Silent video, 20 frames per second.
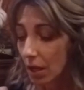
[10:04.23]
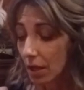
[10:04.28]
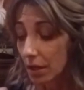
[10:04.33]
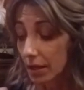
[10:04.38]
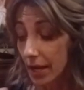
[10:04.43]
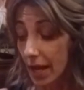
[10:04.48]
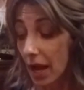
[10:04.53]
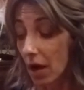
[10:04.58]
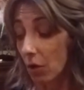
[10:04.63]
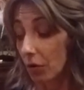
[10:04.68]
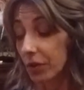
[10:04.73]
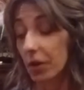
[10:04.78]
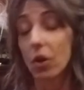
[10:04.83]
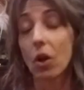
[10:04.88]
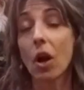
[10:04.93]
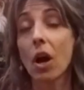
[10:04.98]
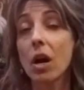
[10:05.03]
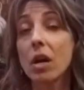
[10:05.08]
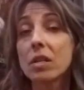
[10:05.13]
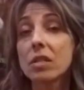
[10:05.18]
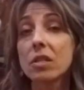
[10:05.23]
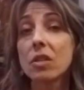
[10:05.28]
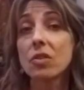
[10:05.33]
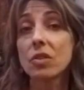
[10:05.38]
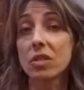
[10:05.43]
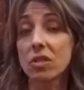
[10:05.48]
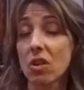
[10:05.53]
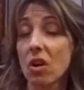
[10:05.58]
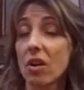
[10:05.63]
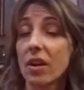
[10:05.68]
Now, they're also
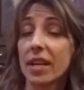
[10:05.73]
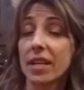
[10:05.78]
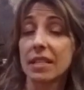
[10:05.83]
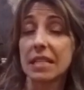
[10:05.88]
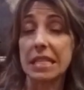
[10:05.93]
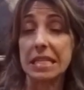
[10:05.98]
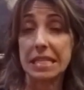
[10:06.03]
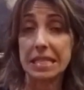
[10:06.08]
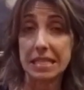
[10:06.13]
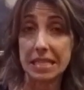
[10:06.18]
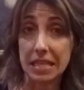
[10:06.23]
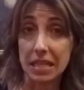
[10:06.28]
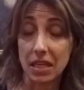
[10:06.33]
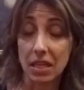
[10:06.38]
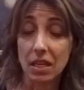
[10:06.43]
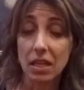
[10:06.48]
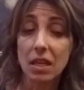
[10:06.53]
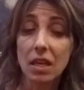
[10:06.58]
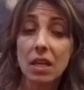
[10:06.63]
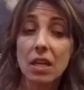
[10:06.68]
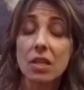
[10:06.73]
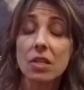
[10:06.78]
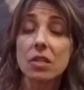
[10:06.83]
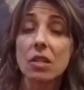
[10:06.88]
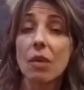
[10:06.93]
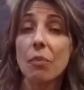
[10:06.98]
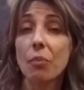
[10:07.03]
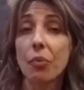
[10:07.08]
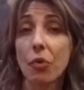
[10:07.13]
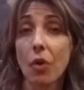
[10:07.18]
starting to see
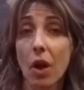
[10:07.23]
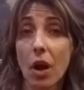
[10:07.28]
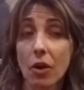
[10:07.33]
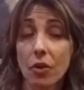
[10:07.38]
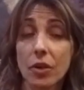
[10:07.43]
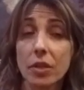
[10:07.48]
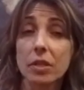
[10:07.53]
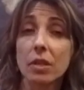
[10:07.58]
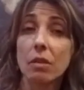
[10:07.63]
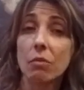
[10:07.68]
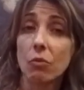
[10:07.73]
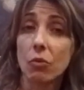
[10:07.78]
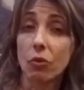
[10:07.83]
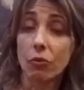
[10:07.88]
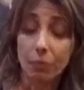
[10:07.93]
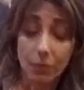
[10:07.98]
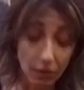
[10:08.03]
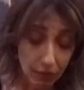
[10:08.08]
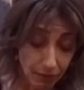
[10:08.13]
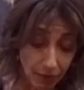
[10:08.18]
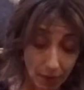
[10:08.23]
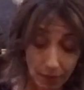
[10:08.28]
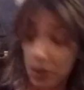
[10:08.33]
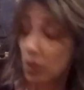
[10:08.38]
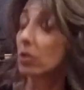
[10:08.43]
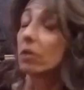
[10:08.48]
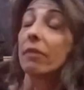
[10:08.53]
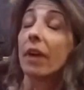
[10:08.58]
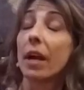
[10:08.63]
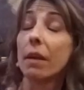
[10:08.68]
some progress and movement from their
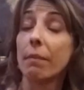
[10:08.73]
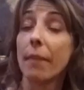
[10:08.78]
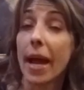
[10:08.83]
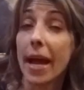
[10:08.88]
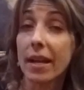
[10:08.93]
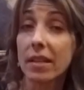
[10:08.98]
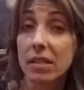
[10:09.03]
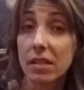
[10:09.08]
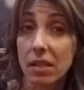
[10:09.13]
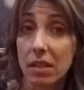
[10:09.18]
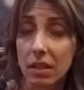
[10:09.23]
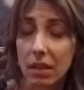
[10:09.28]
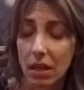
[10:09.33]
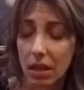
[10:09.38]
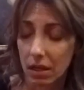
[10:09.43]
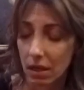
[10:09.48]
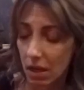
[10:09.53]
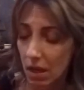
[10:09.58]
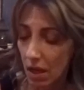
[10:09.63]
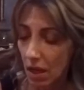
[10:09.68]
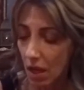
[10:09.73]
divine masculine.